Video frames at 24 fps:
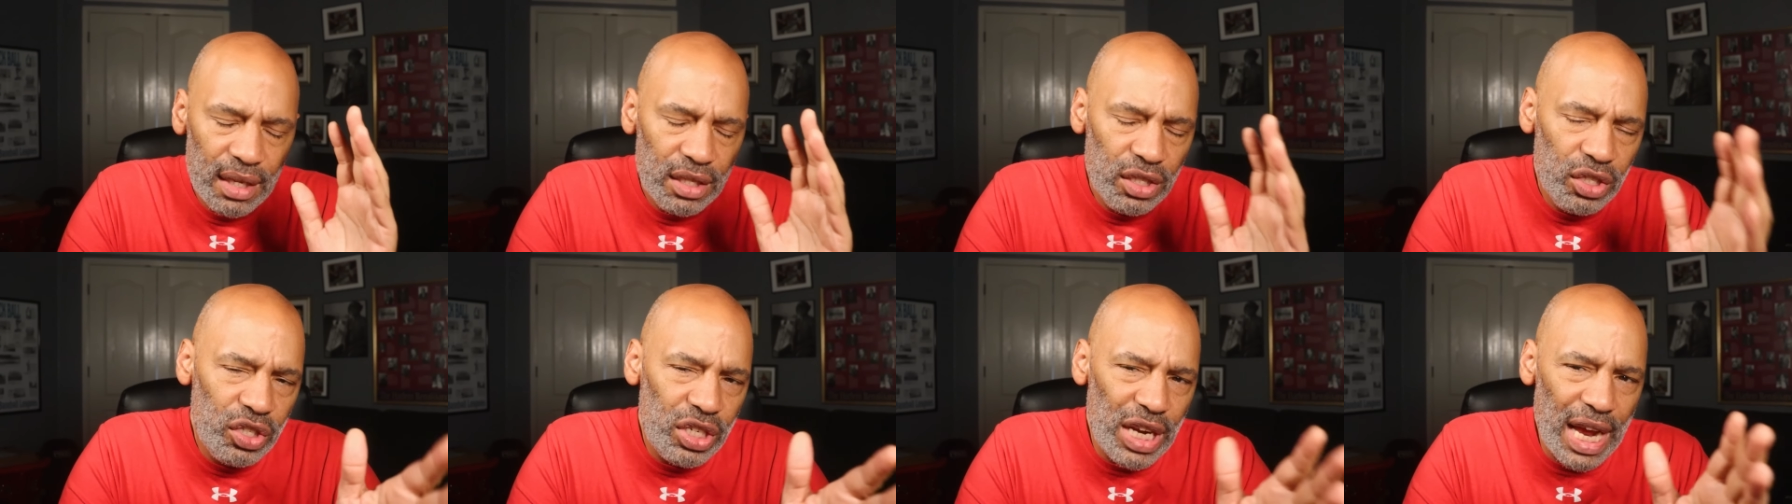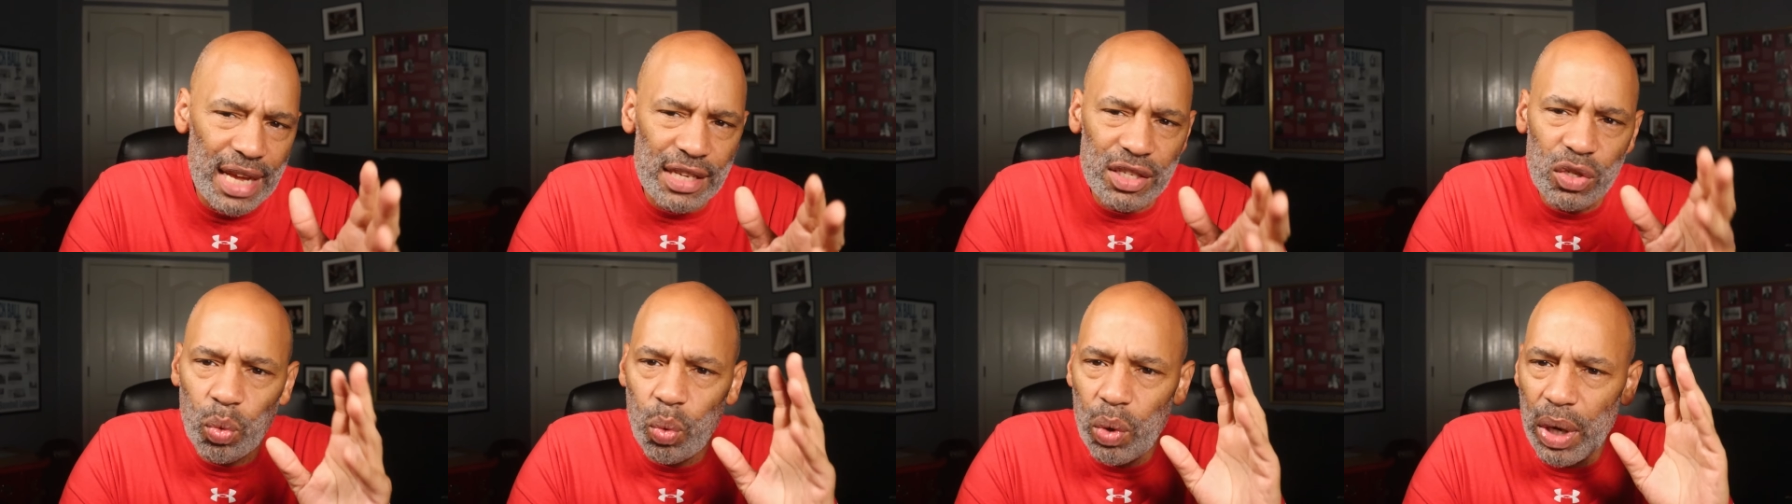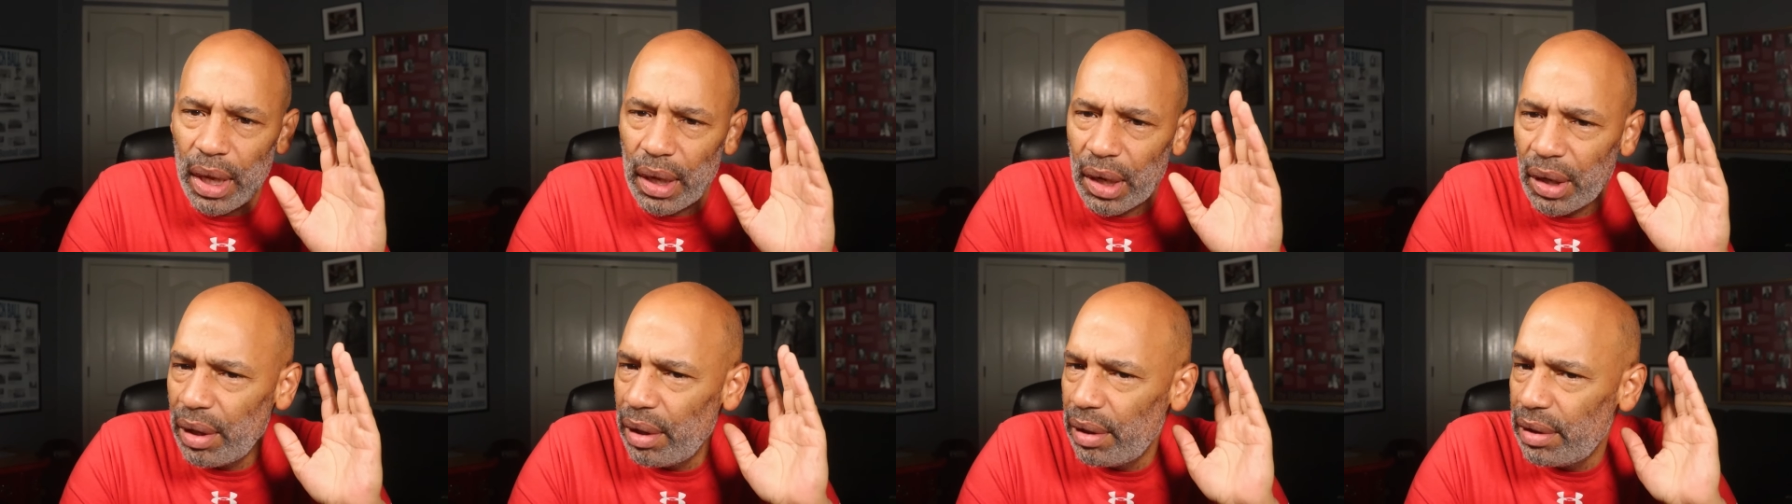Jess
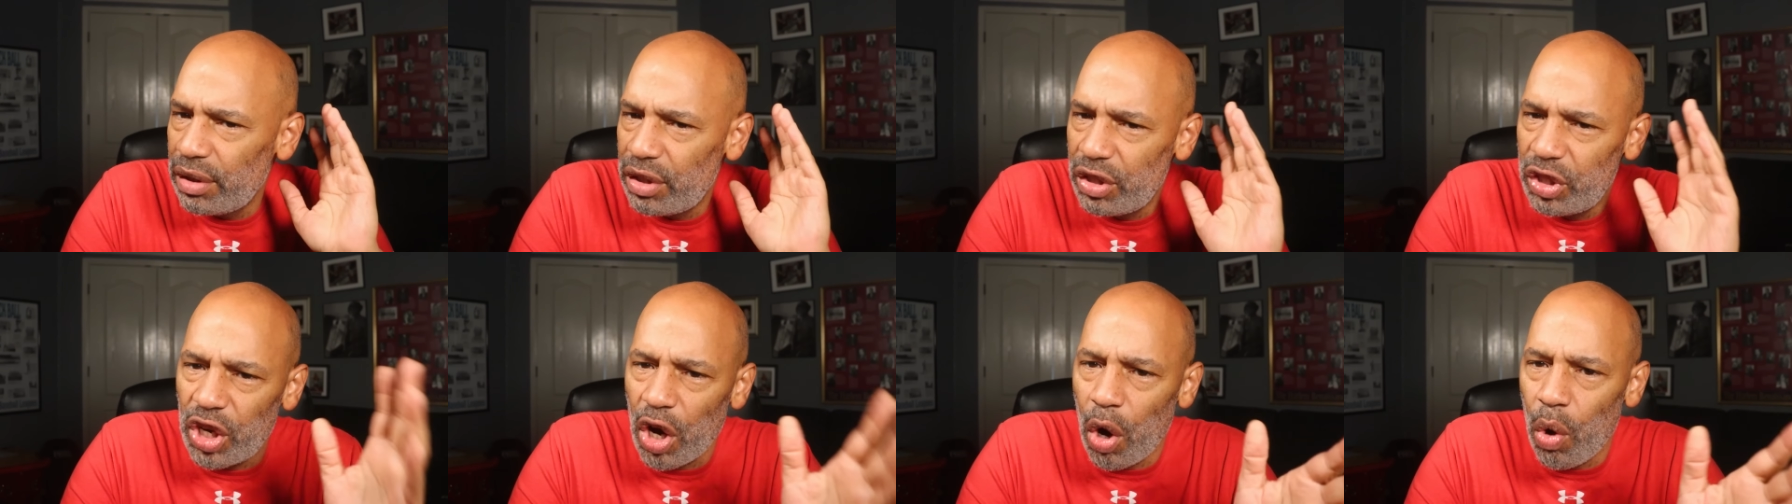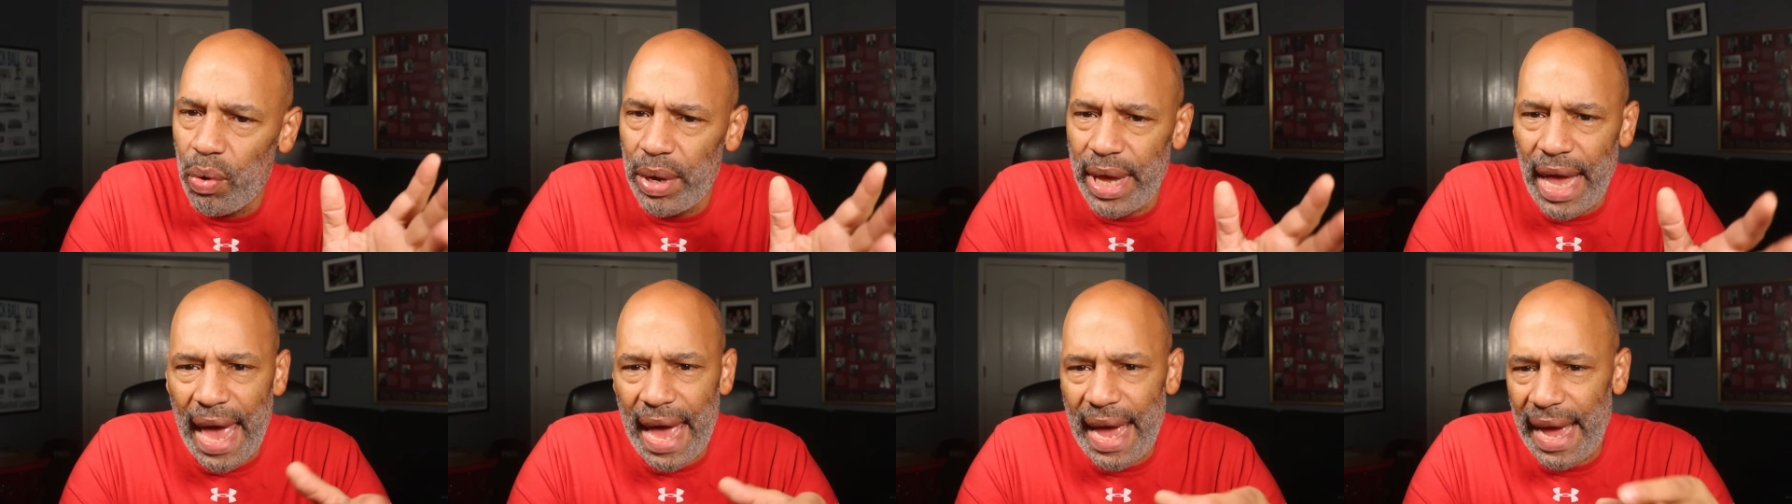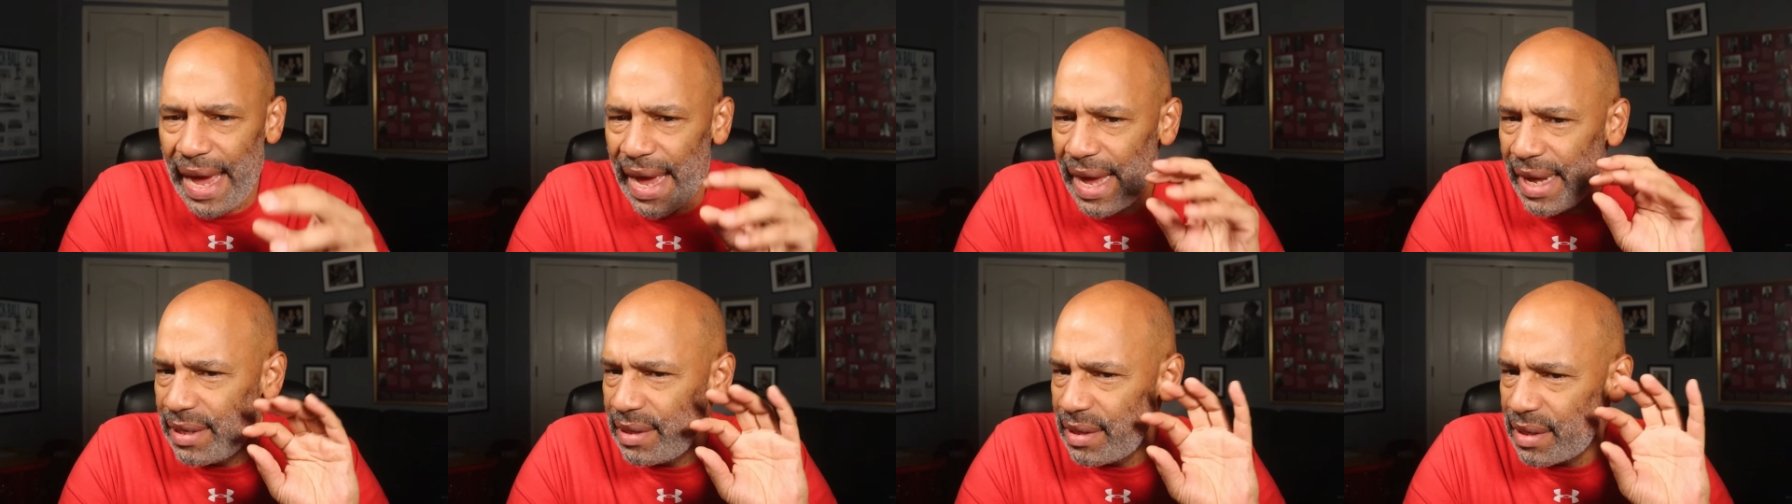Willard, Joe
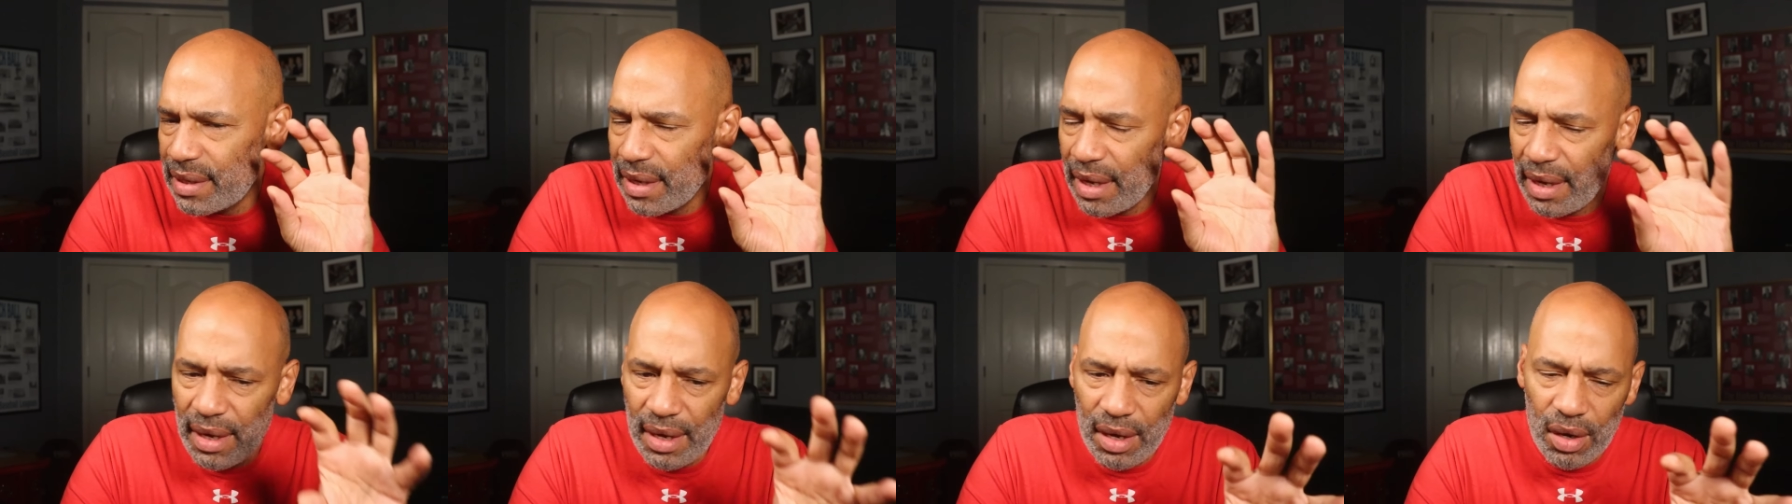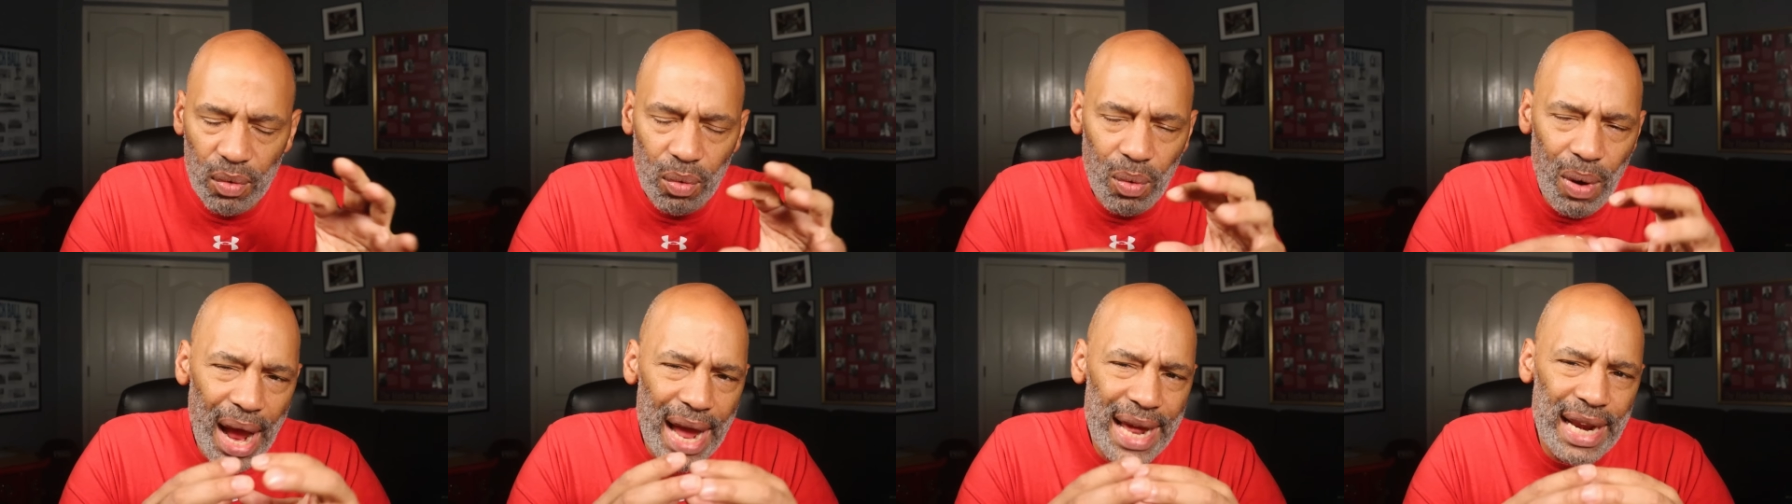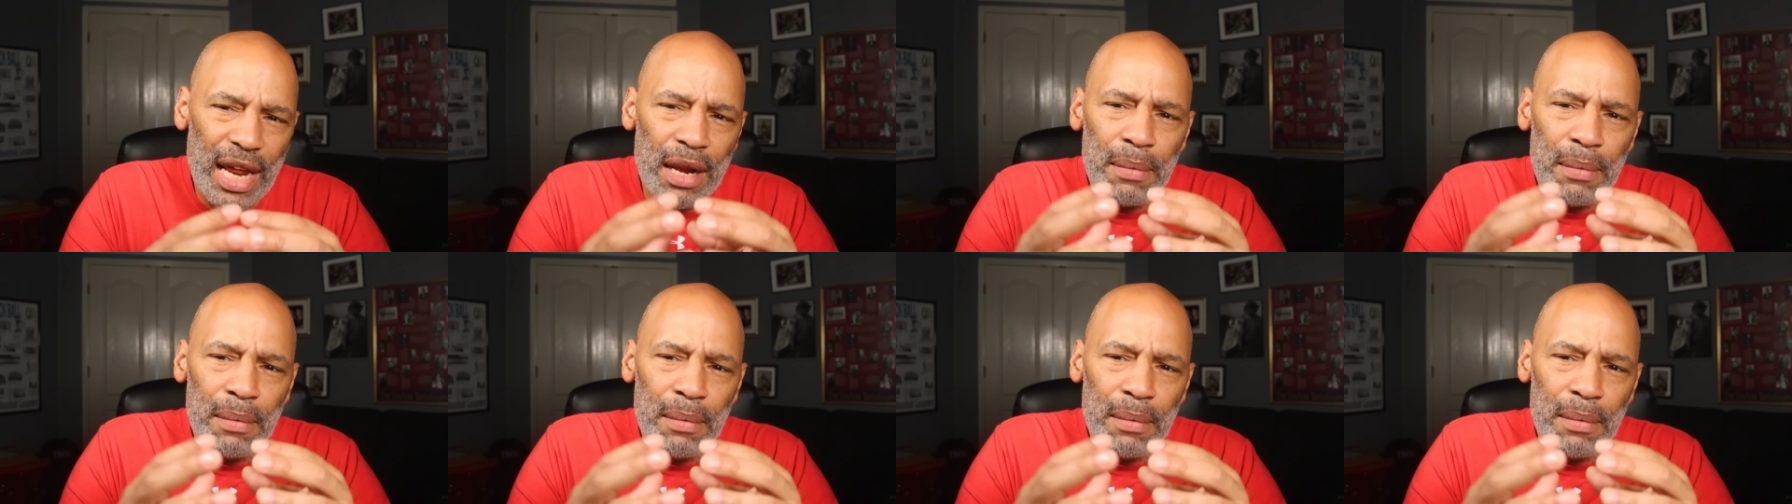Gans, right?